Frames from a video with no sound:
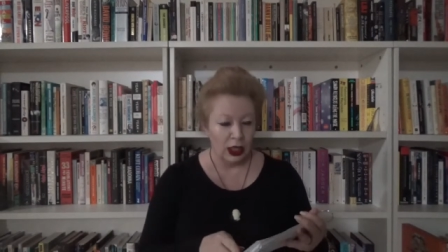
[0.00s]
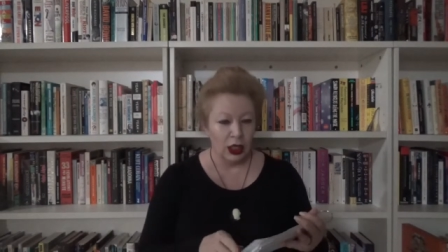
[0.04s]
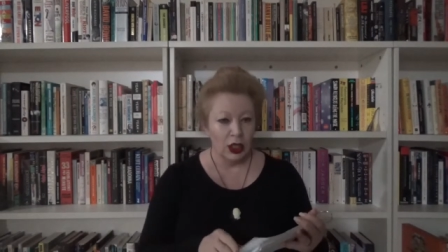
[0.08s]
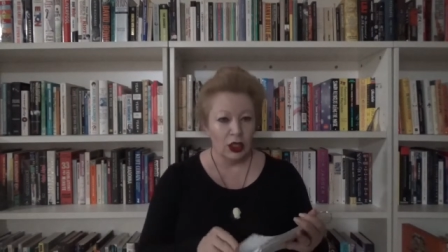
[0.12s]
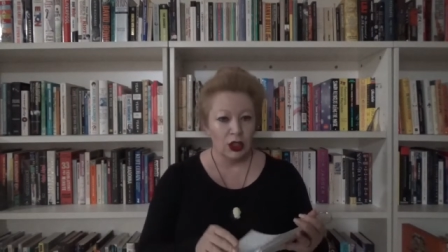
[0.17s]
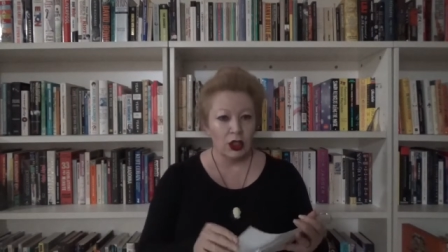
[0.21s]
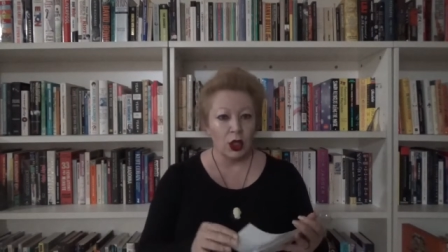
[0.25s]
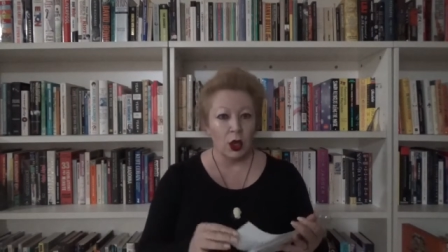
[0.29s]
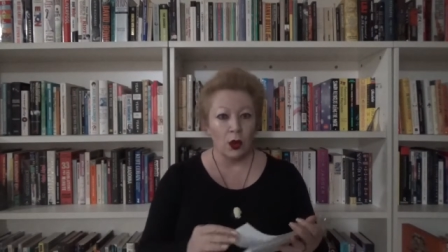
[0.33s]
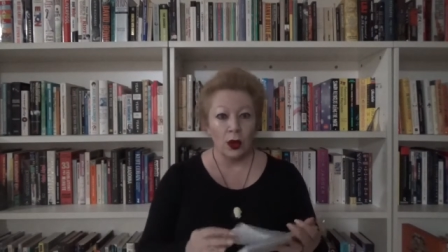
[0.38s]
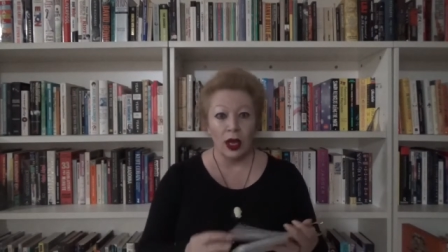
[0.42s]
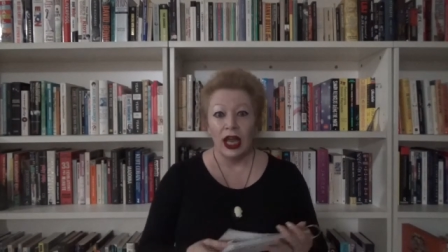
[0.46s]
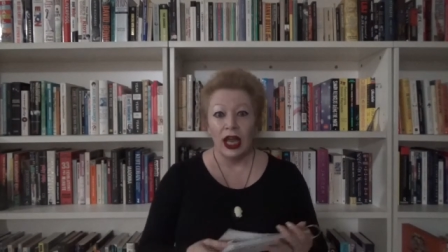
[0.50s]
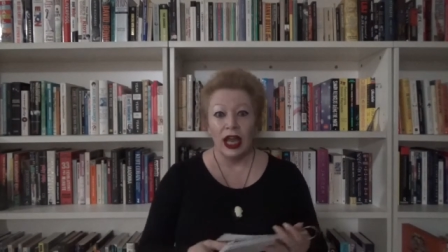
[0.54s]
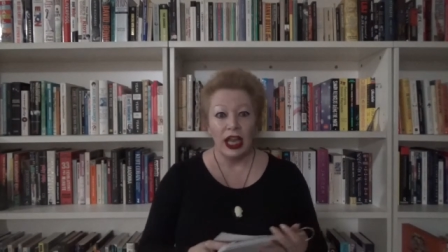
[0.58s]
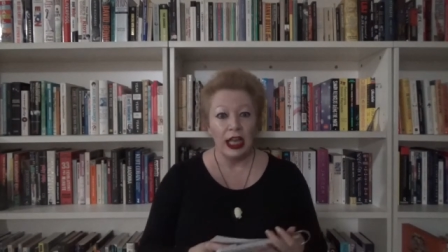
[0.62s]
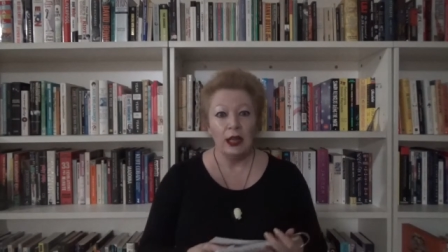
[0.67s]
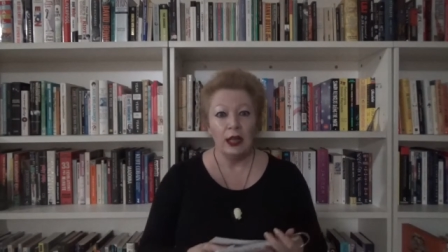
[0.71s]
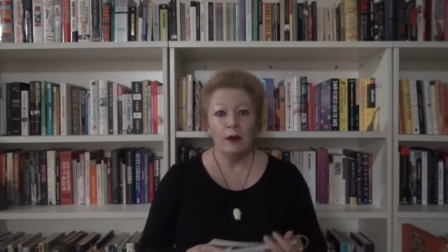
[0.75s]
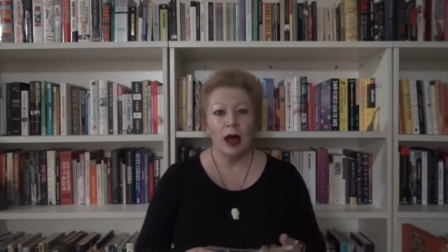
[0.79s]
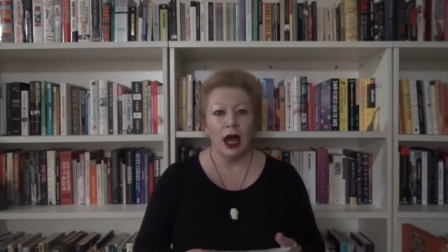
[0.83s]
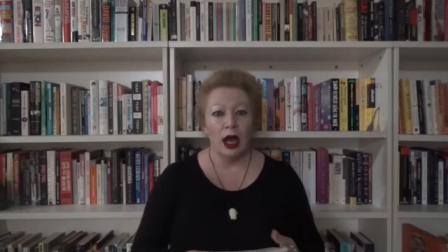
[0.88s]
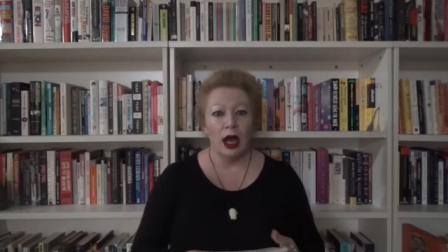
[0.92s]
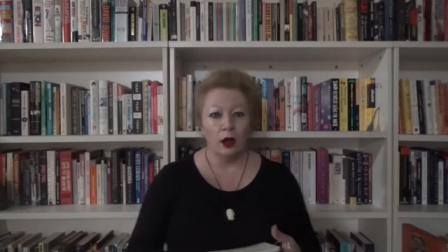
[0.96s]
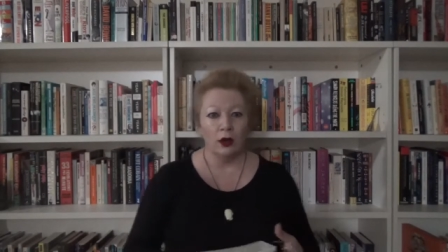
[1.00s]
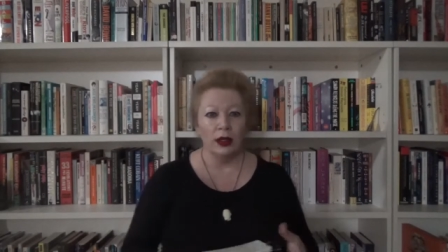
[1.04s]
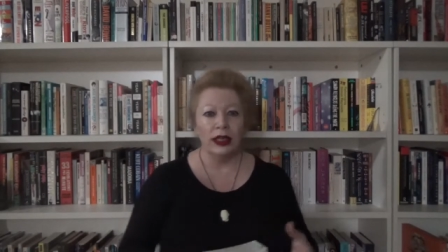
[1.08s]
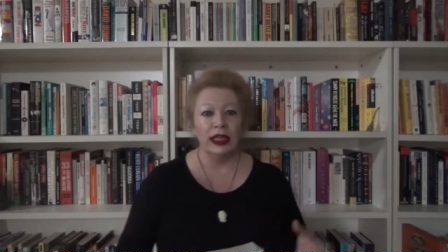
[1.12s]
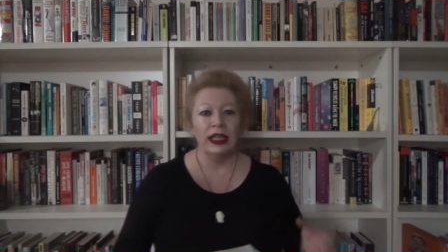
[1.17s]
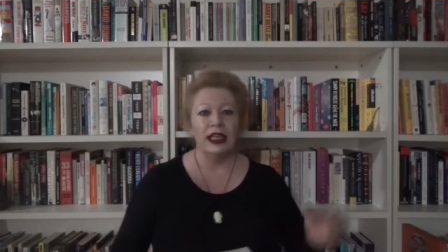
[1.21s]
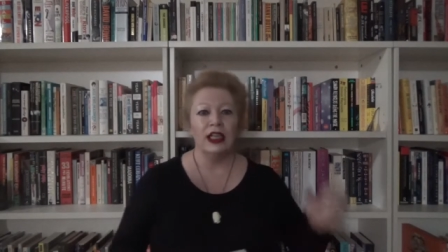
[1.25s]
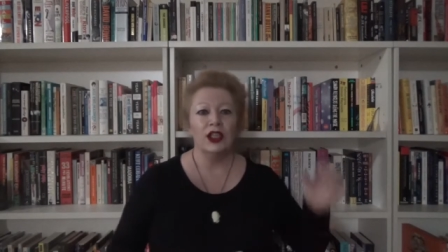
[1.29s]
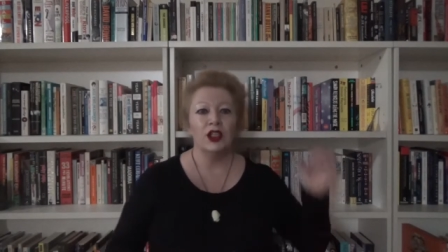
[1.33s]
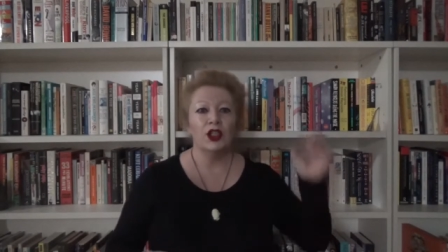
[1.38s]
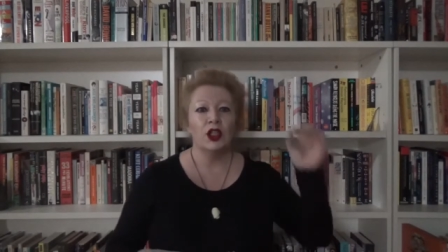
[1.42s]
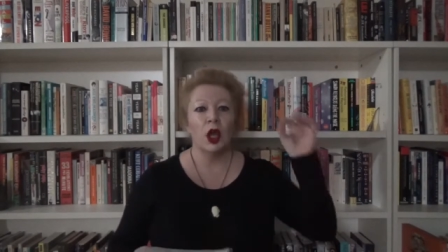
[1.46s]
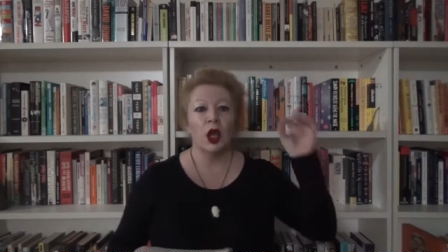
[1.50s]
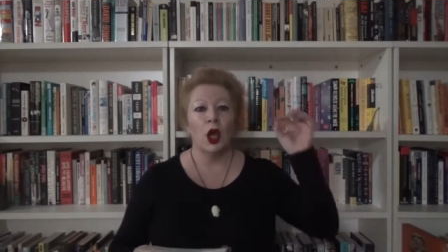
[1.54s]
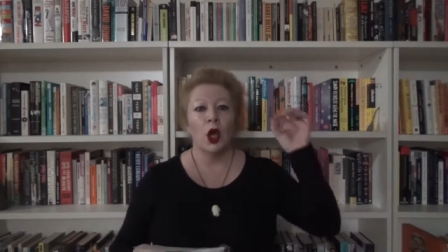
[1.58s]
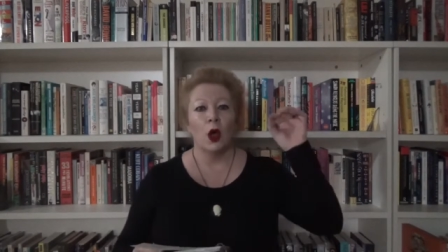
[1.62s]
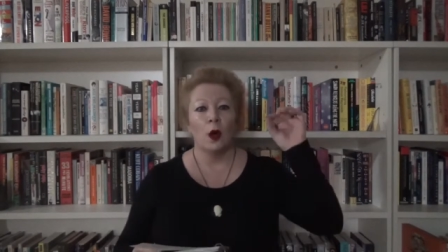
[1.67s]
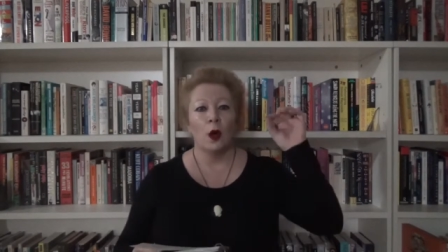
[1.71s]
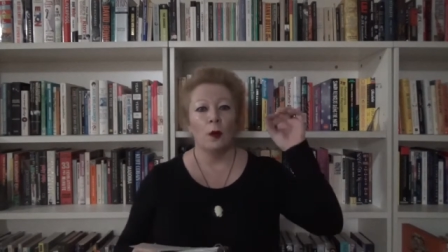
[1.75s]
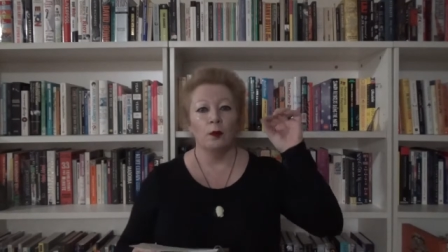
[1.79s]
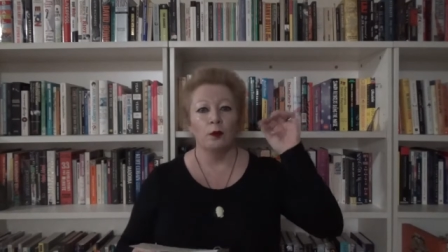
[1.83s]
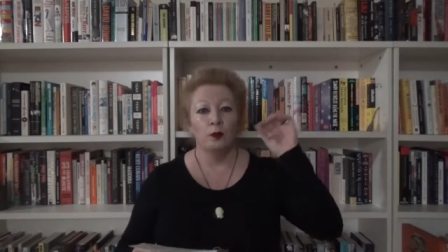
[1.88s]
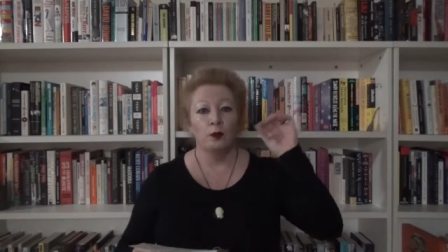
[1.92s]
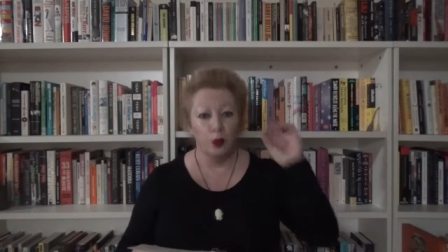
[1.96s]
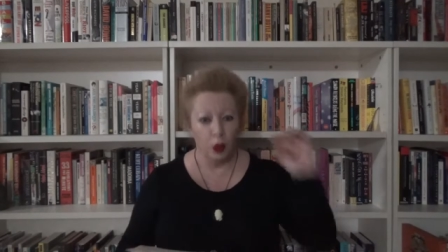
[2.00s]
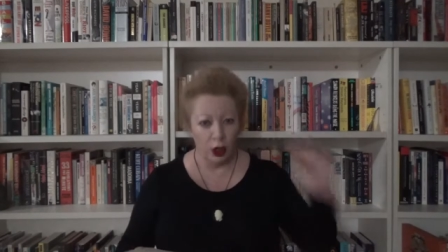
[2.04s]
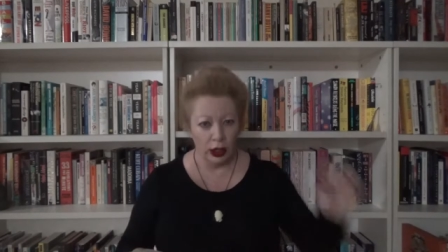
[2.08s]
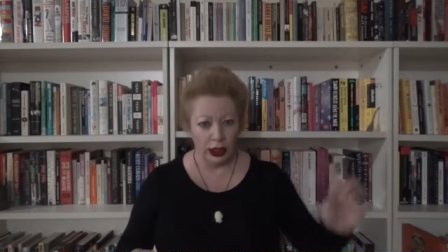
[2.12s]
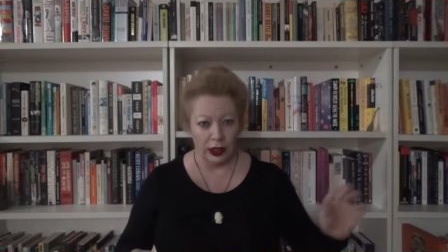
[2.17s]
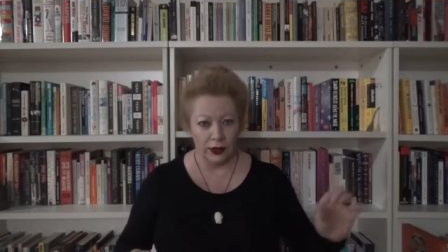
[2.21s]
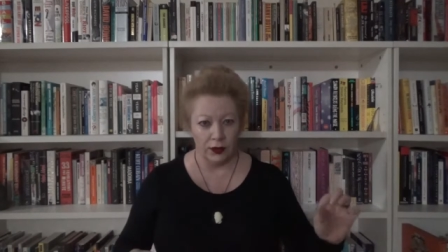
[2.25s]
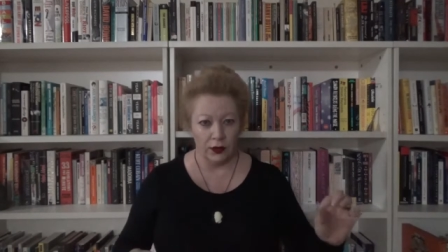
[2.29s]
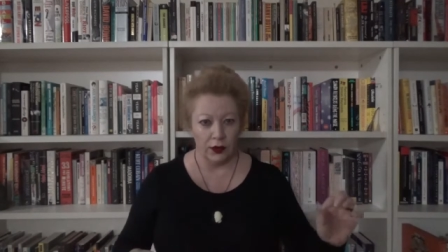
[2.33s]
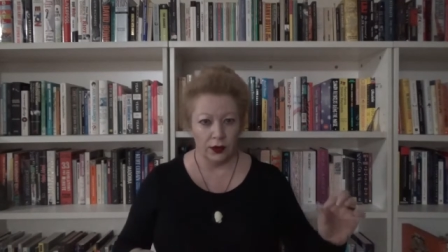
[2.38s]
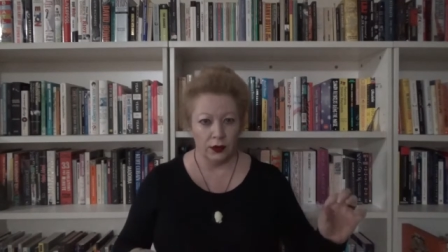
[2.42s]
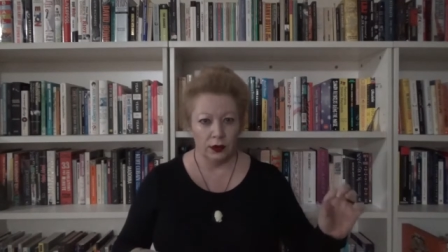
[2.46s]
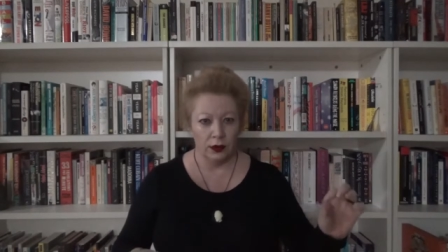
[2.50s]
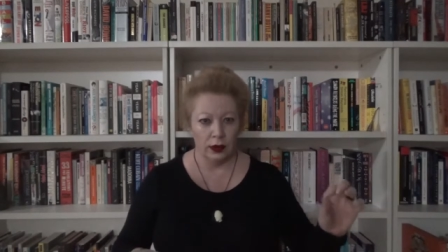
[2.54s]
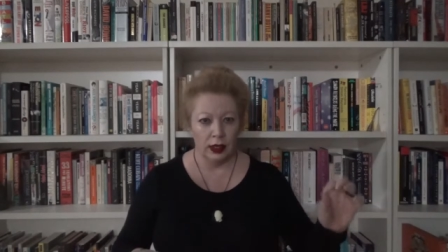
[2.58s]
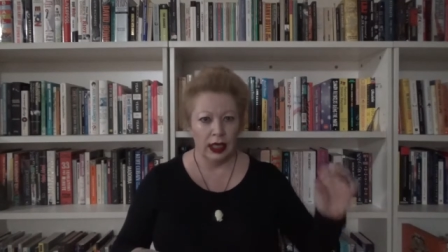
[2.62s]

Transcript: So email is brilliant.